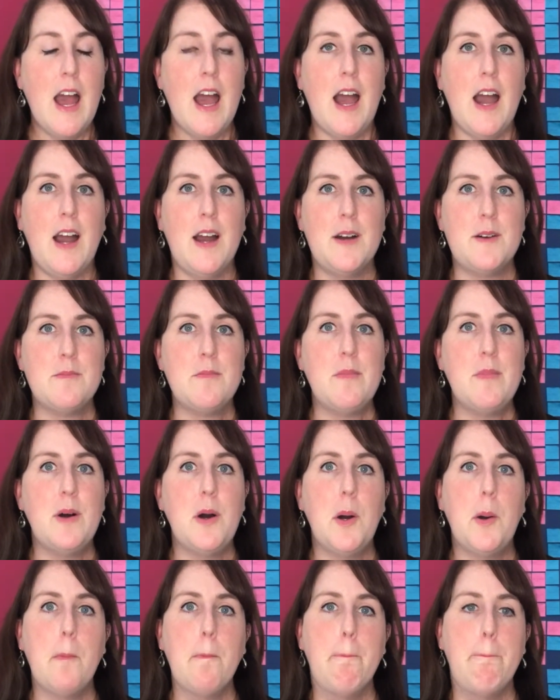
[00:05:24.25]

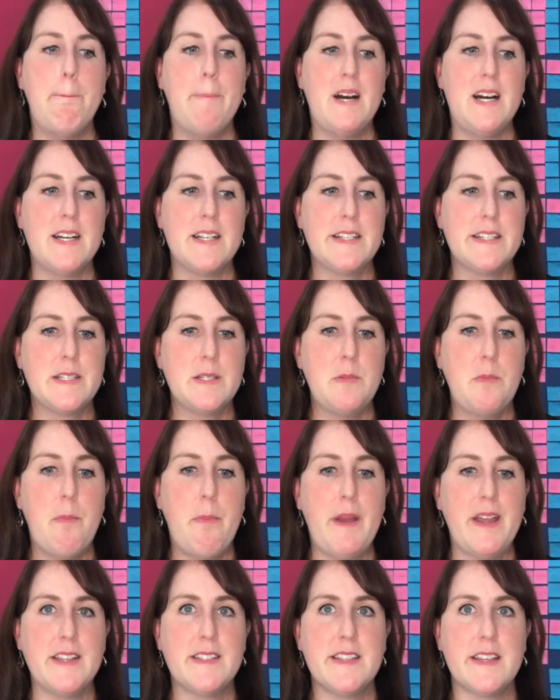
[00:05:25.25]
But
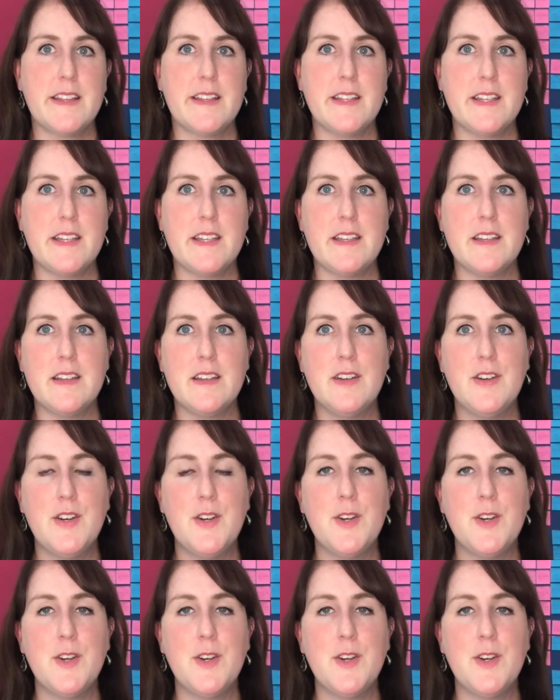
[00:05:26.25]
basically